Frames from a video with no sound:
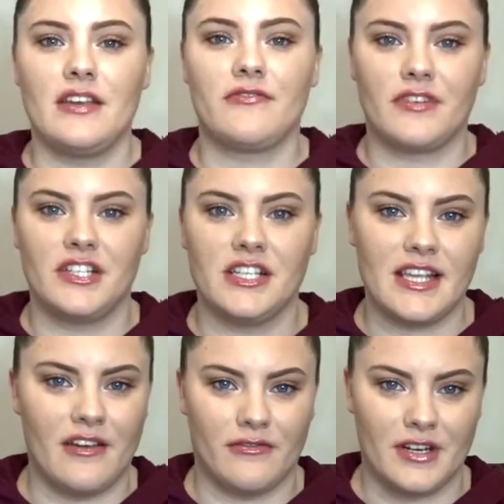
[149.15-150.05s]
Frenchies
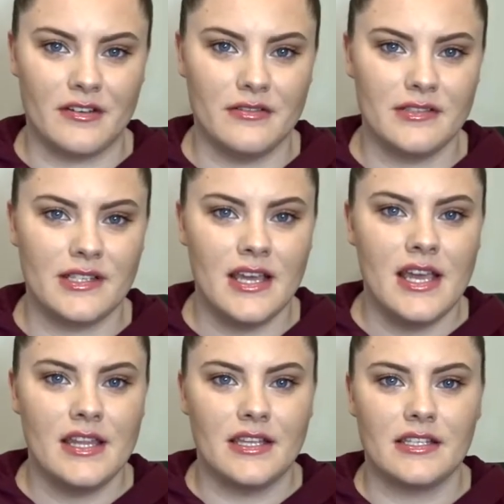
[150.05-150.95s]
have wrinkles.
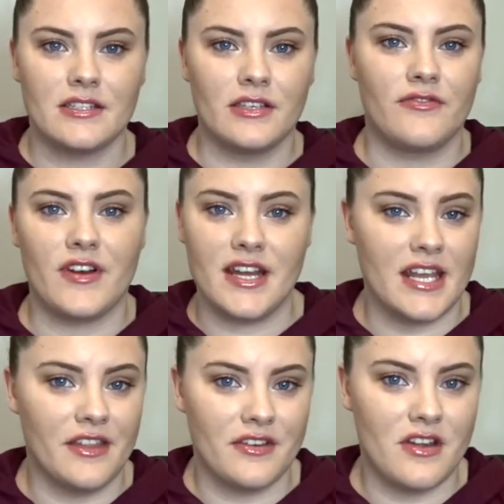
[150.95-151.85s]
This is good for
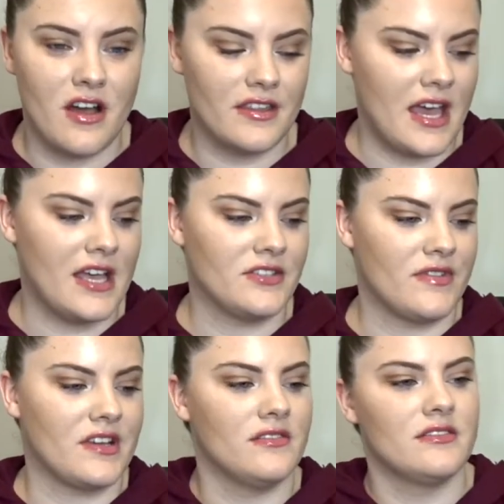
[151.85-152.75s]
any other dog that has
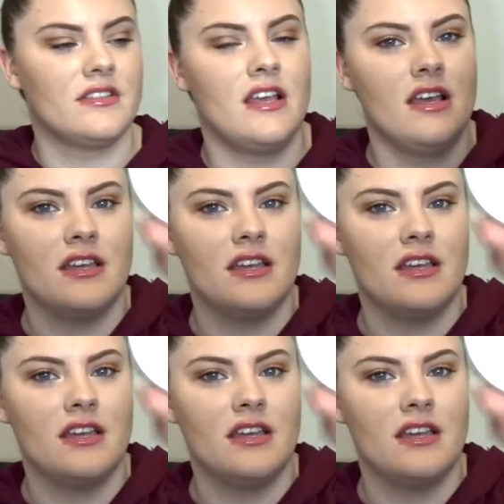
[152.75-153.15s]
wrinkles.